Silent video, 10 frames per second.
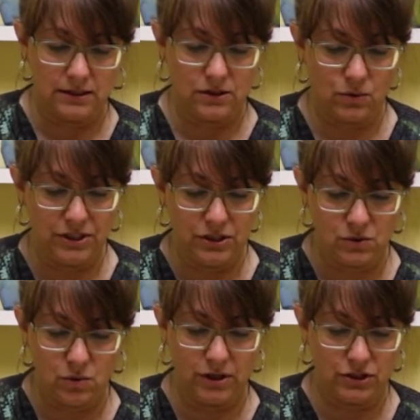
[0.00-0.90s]
And so we
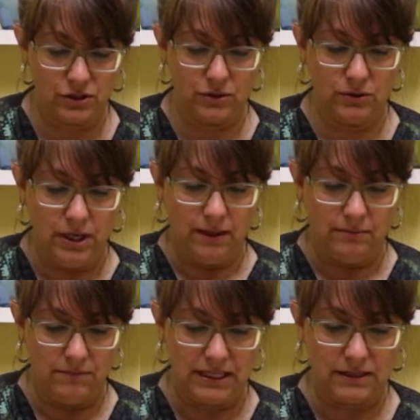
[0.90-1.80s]
just want to
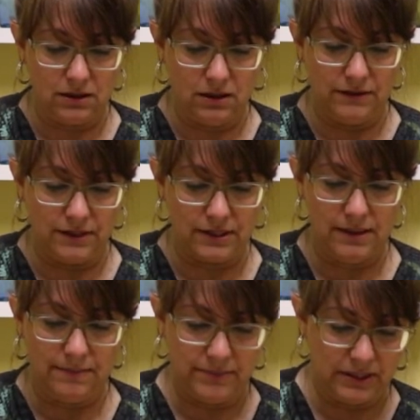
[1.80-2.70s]
mix all this
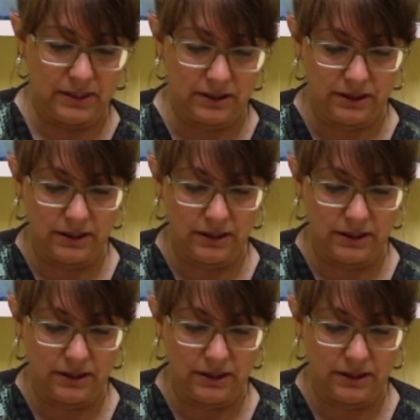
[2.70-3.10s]
up until